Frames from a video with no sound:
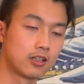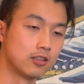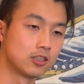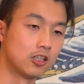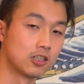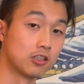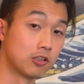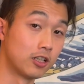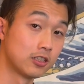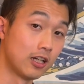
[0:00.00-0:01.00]
kind of sonic
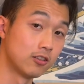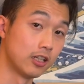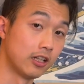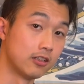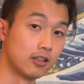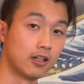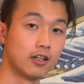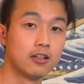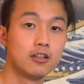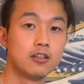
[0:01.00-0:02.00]
guitar sound and the